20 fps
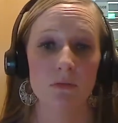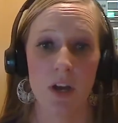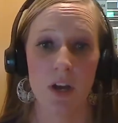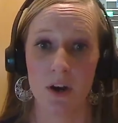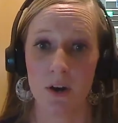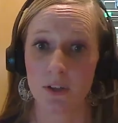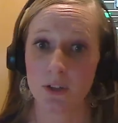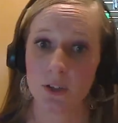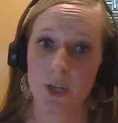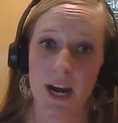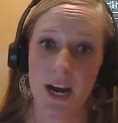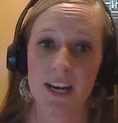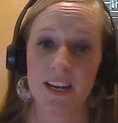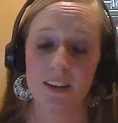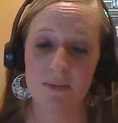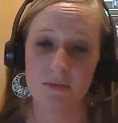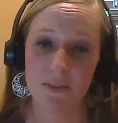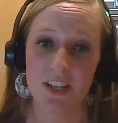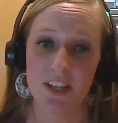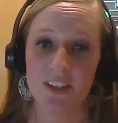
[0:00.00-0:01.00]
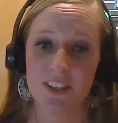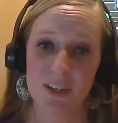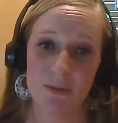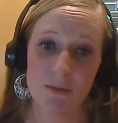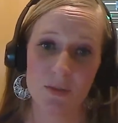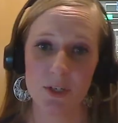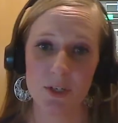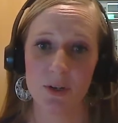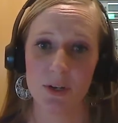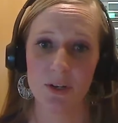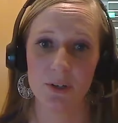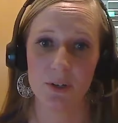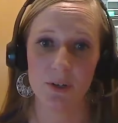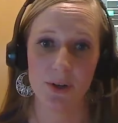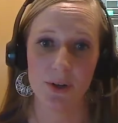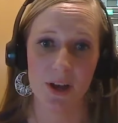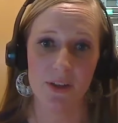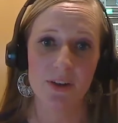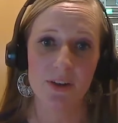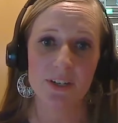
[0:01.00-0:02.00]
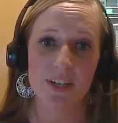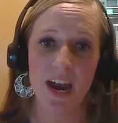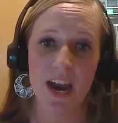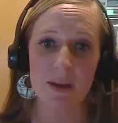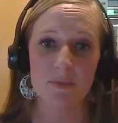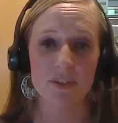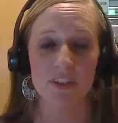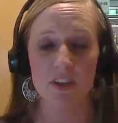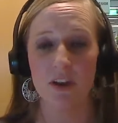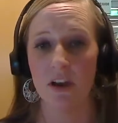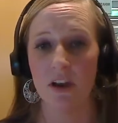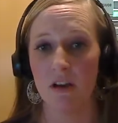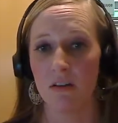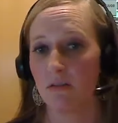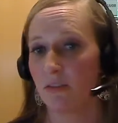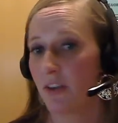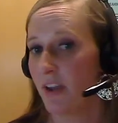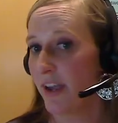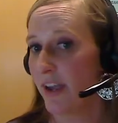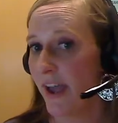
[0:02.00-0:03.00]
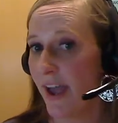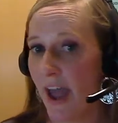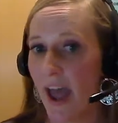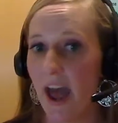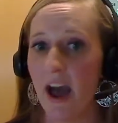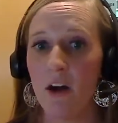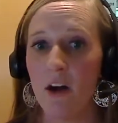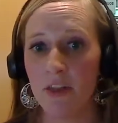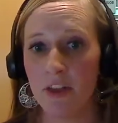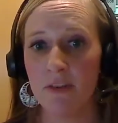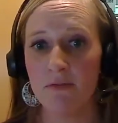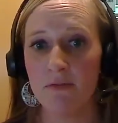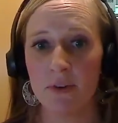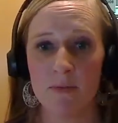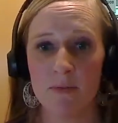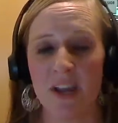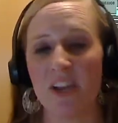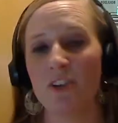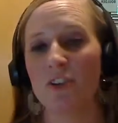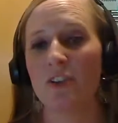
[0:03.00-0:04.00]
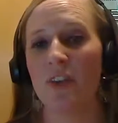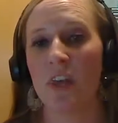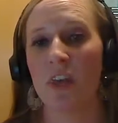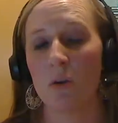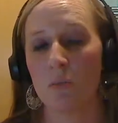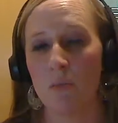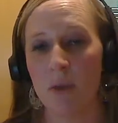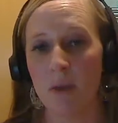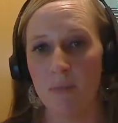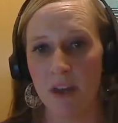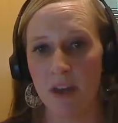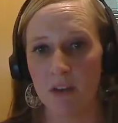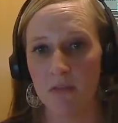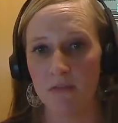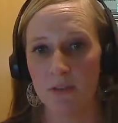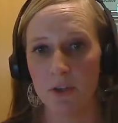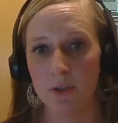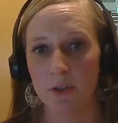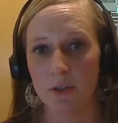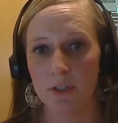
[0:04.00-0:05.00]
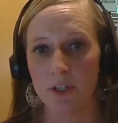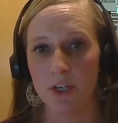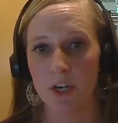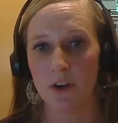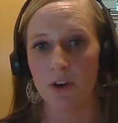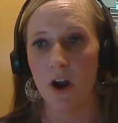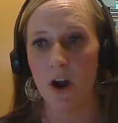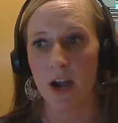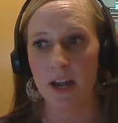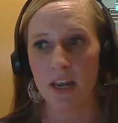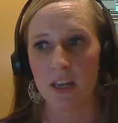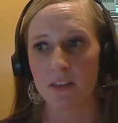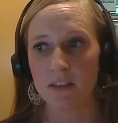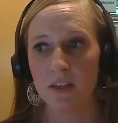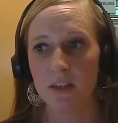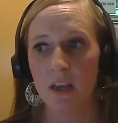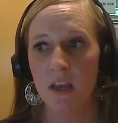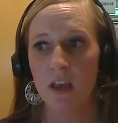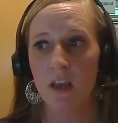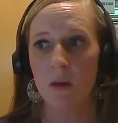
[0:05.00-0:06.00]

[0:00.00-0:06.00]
or try to convince them to include, other types of health information that'll be beneficial to your audience,